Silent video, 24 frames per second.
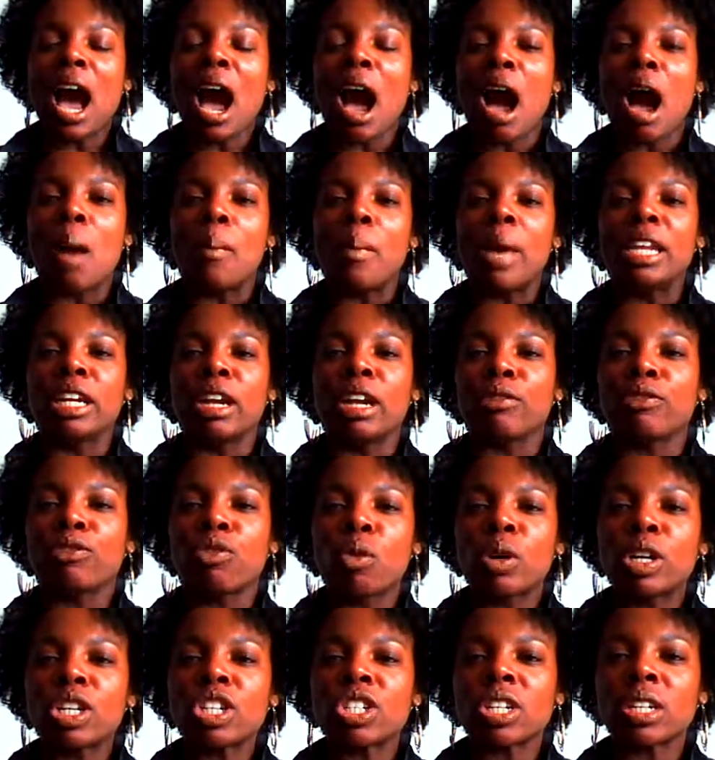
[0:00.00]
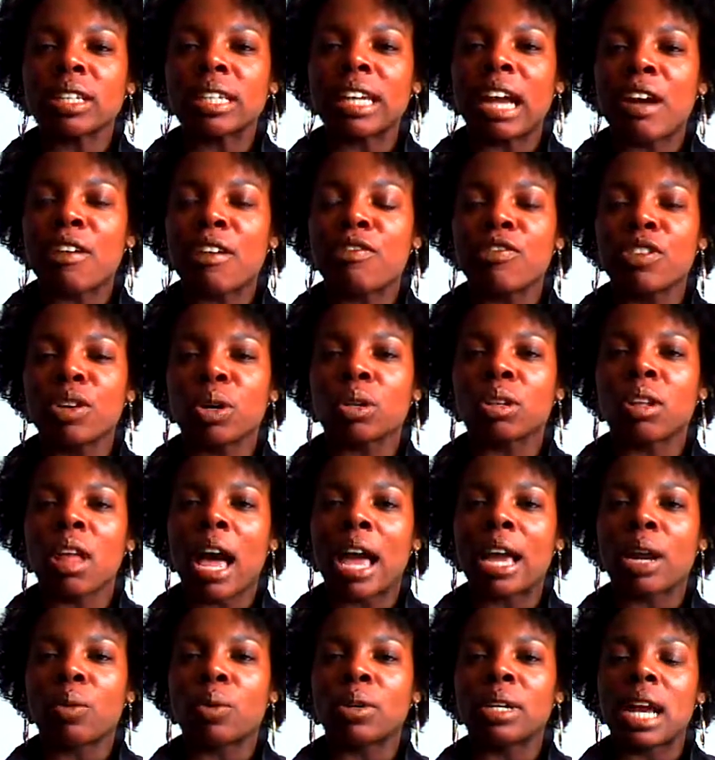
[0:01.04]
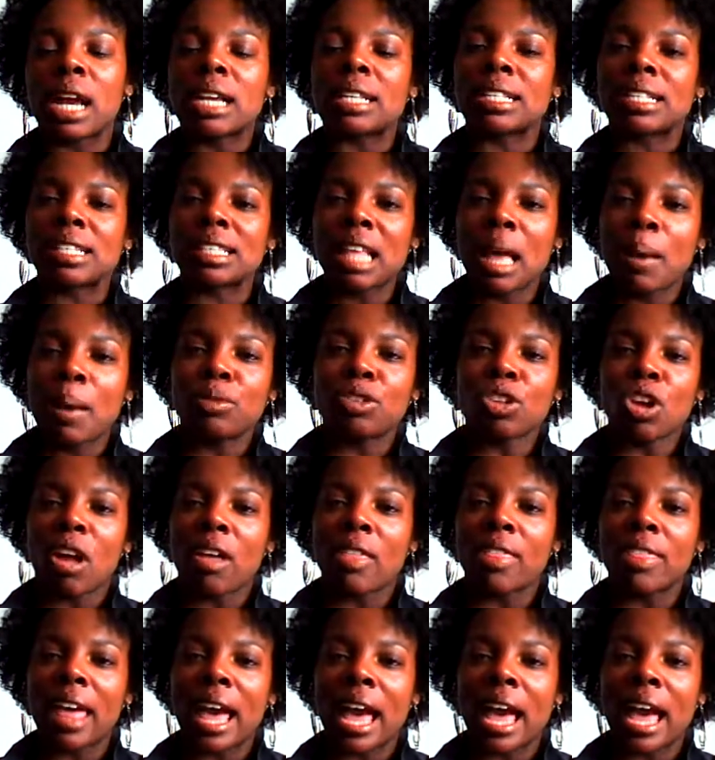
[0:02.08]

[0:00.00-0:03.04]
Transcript: And unfortunately, I feel like when I slept on